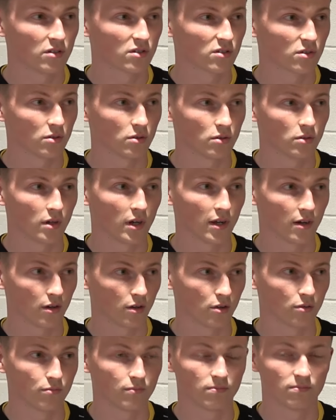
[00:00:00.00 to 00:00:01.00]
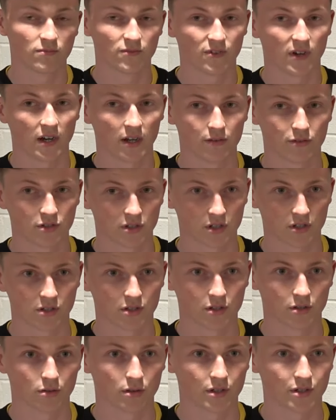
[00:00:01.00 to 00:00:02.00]
So had a good 5-6
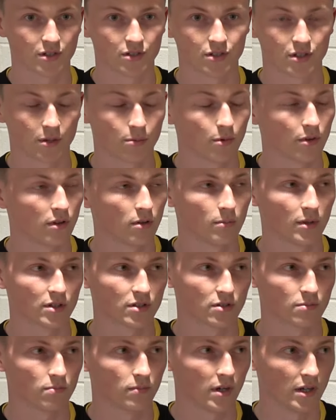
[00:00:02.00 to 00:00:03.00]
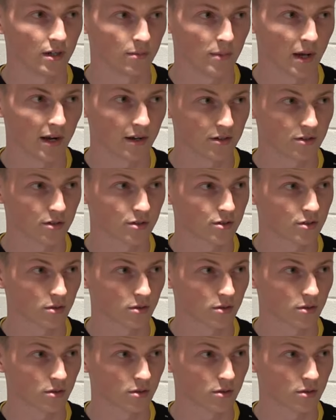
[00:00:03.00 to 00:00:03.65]
year relationship with him as my manager.